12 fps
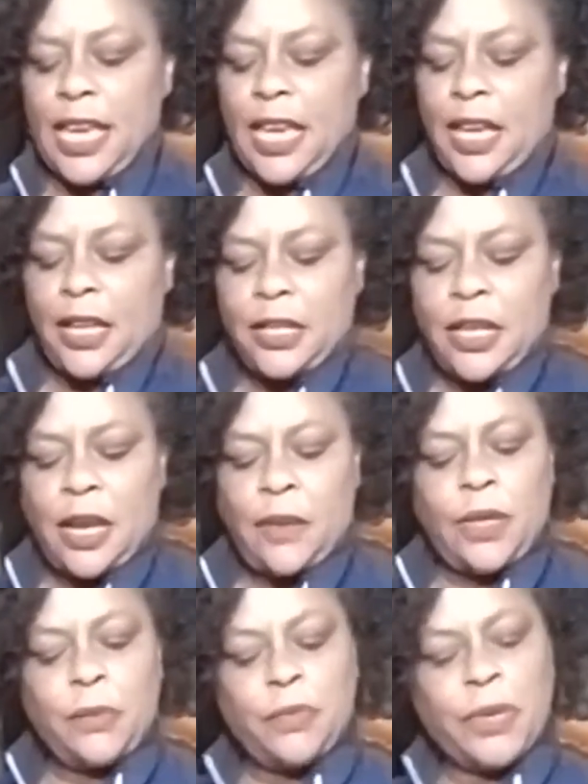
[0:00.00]
And I
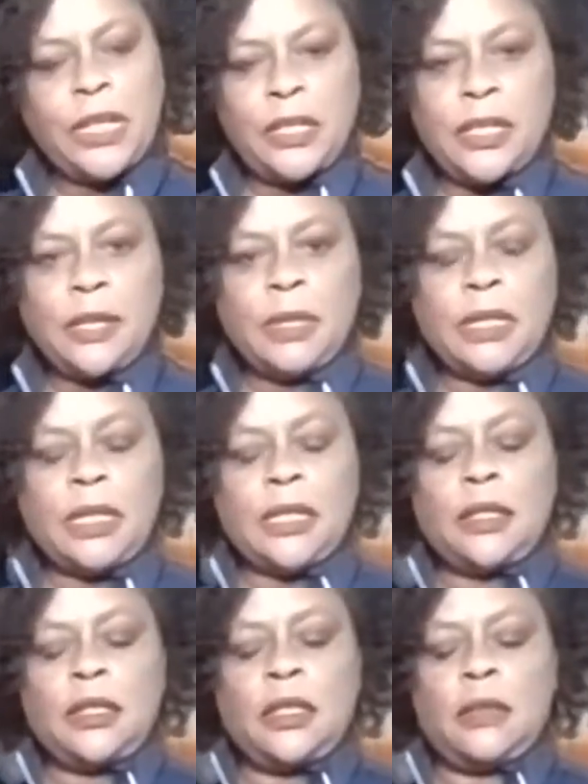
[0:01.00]
want to bring in something that's
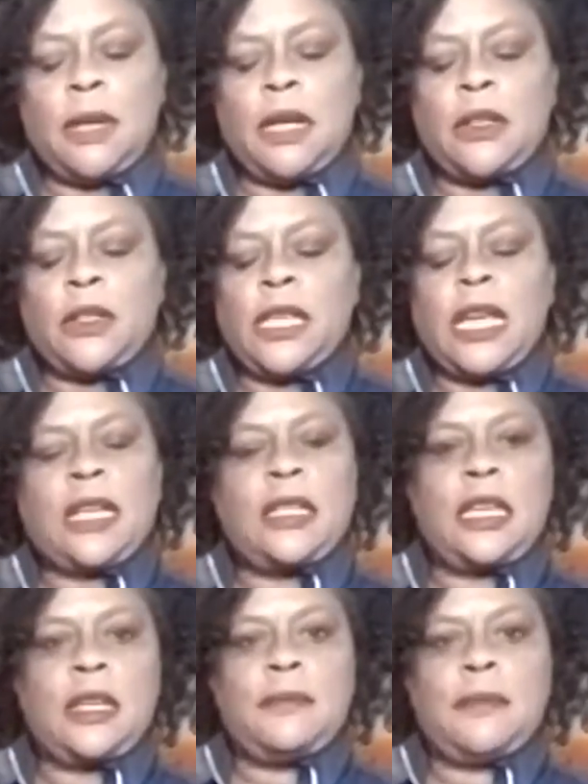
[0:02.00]
a little modern
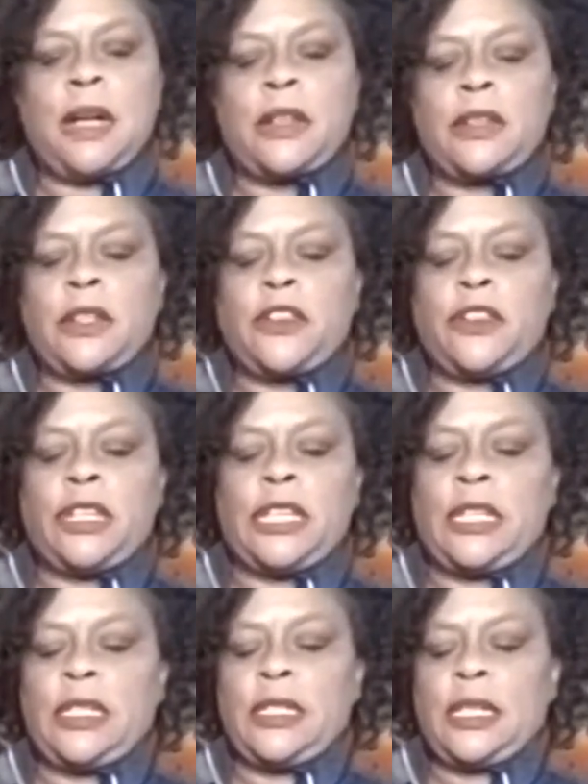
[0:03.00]
technique and modern ingredients,